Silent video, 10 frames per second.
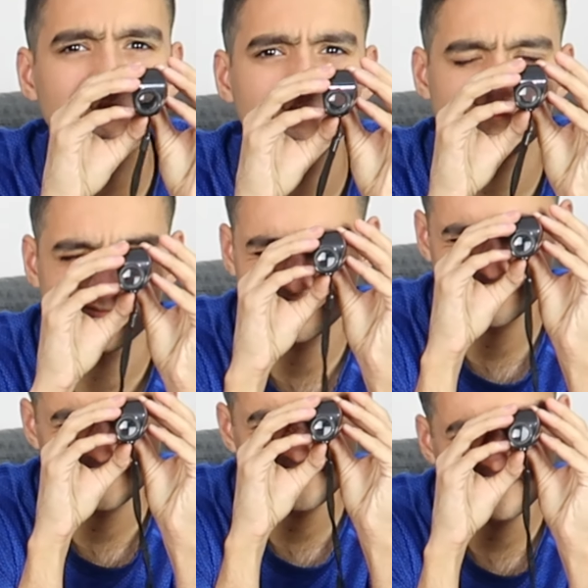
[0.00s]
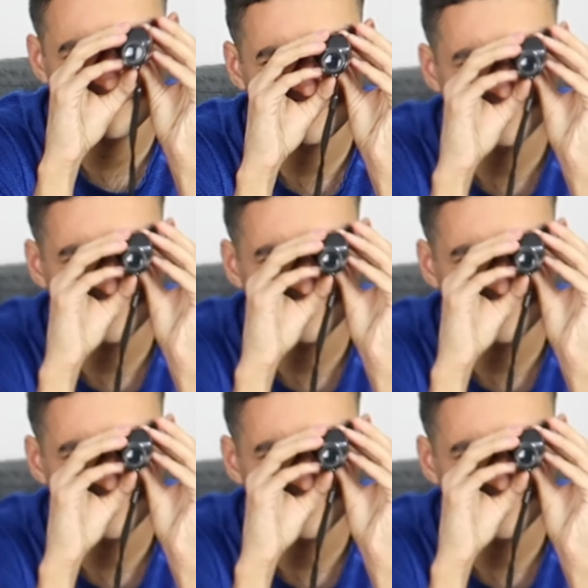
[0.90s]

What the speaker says: But I'm always welcome to have you on the